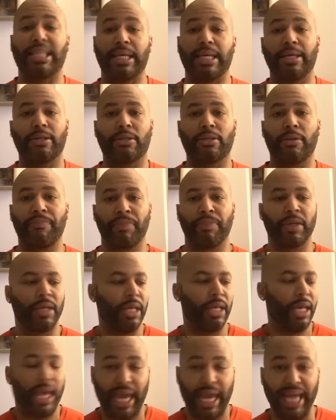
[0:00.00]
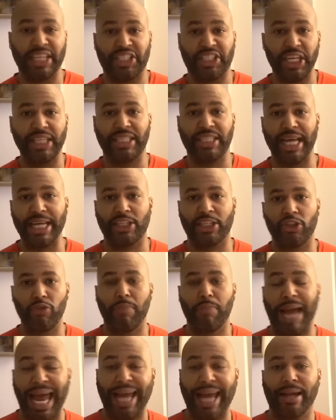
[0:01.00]
is, and she texts you
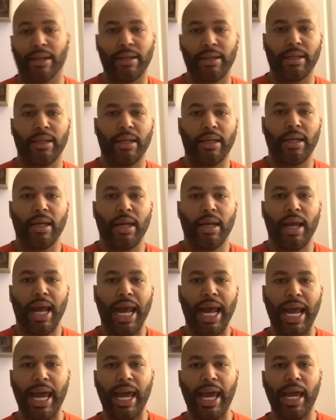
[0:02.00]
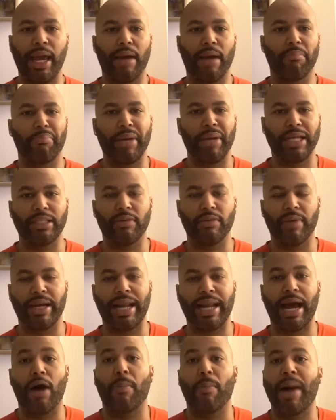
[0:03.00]
back. Hey, I'm busy right
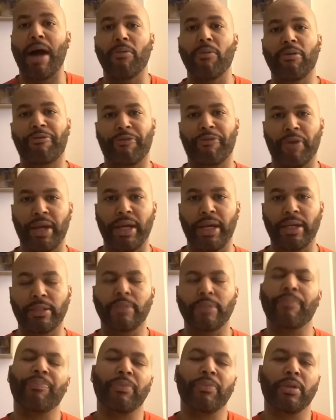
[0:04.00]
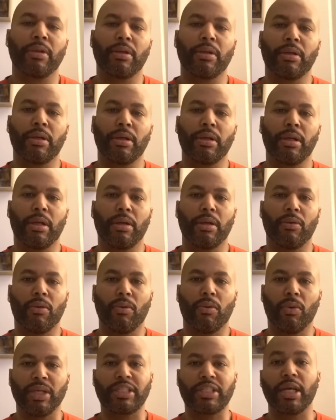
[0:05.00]
now. I'm out with friends.
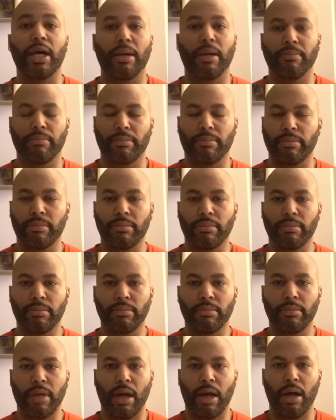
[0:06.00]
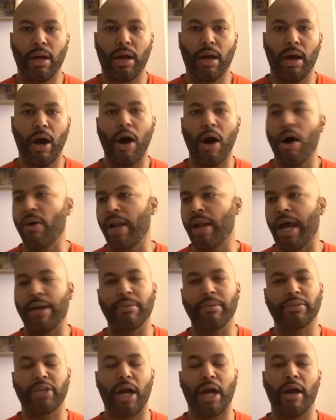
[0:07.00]
What's up? Oh,
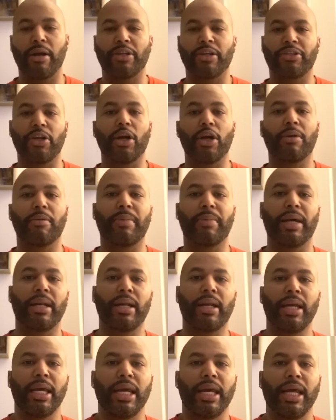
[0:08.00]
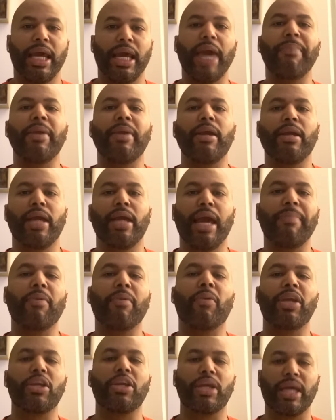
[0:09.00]
now, sorry to disturb you, but Hit me
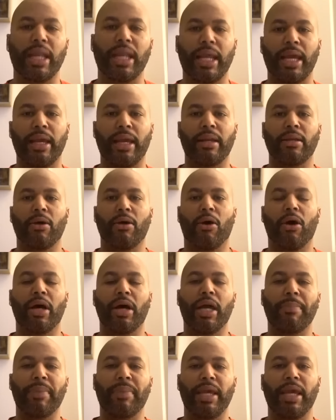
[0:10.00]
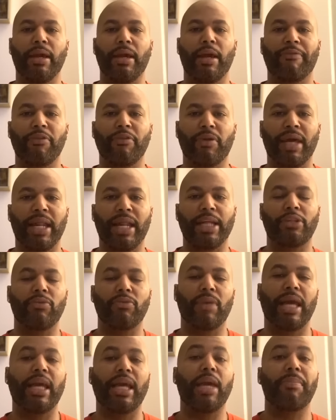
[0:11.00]
when you get in, or hit me if you get in too
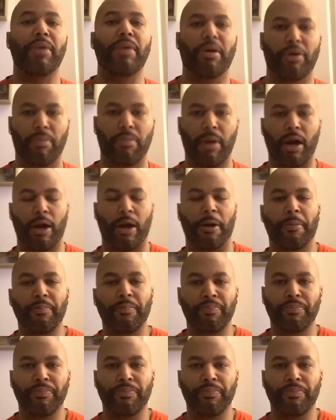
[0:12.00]
late. Hit me up tomorrow.